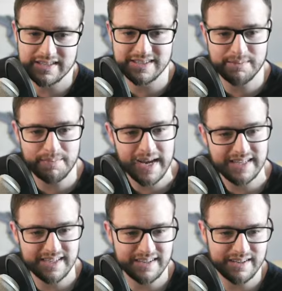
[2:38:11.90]
the
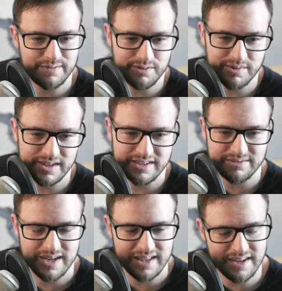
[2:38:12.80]
painting, if you will,
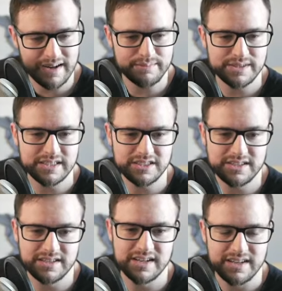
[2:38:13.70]
right? The composition,